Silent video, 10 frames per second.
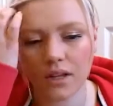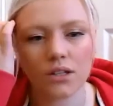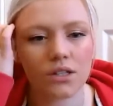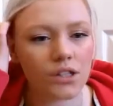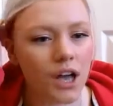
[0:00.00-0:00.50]

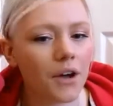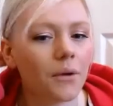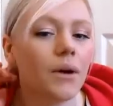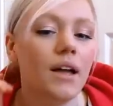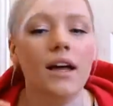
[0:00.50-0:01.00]

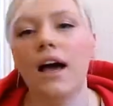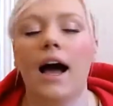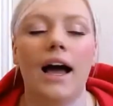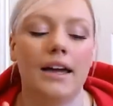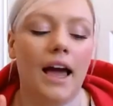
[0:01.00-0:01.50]
So
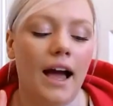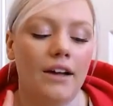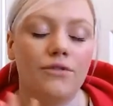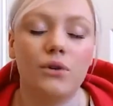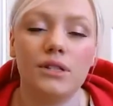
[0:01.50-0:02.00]
I
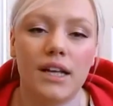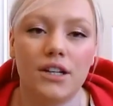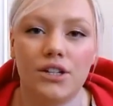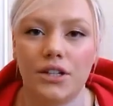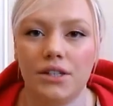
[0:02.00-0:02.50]
had 4
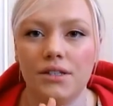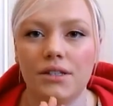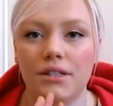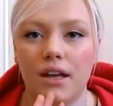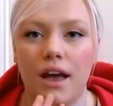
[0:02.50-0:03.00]

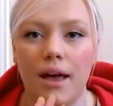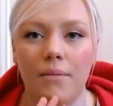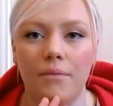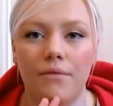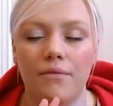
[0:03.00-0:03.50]
sessions,
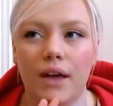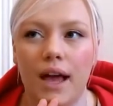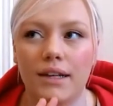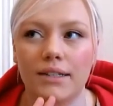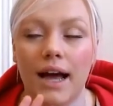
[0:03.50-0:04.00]
and
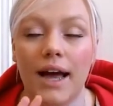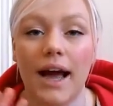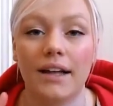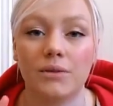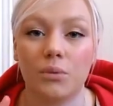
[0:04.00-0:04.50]
I
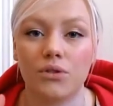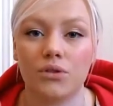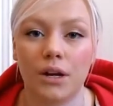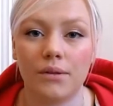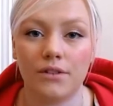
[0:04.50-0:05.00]
had what's
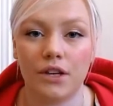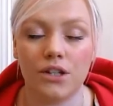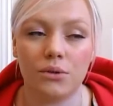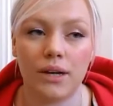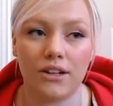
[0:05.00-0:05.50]
known as a
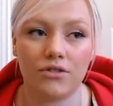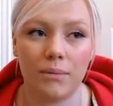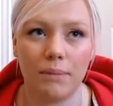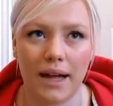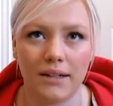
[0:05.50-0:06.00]
virtual
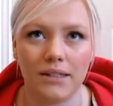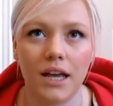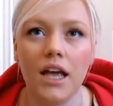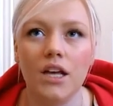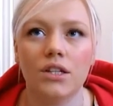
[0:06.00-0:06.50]
gastric band.
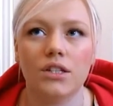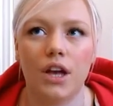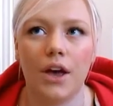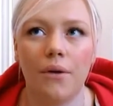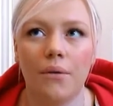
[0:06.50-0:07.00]

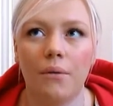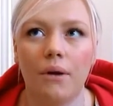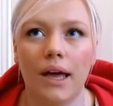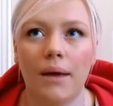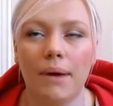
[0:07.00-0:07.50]

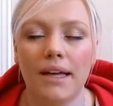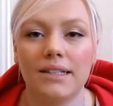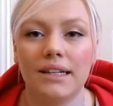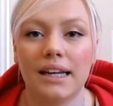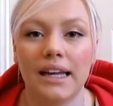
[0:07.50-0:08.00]
So
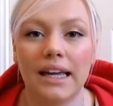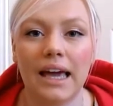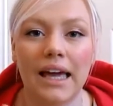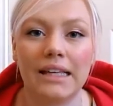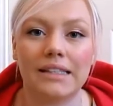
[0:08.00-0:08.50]

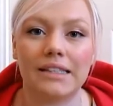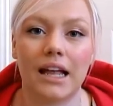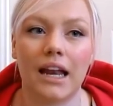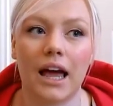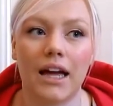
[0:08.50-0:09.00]
basically it's
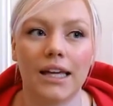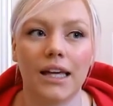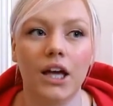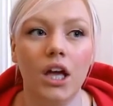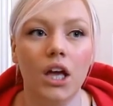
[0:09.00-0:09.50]
like